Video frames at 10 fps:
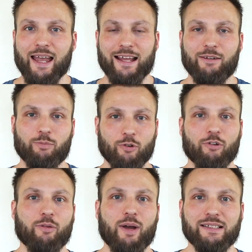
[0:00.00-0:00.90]
and
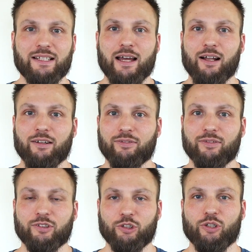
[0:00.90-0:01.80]
improving
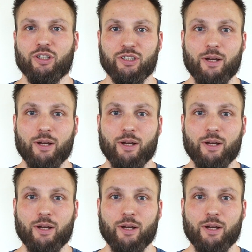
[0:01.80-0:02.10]
myself doing